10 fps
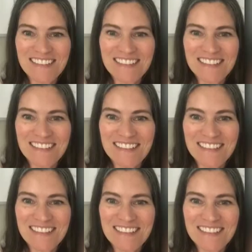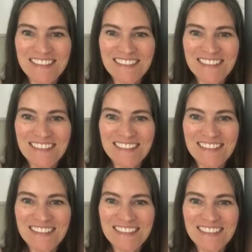
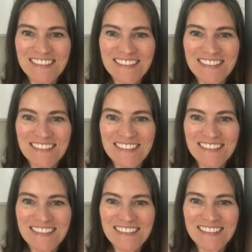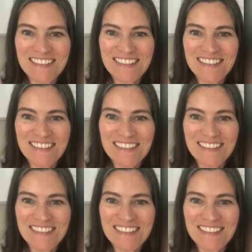
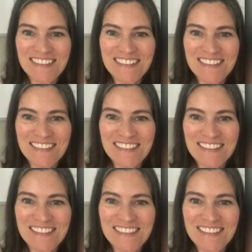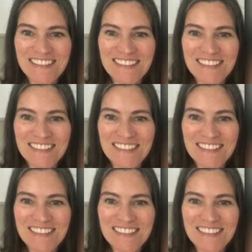[no speech]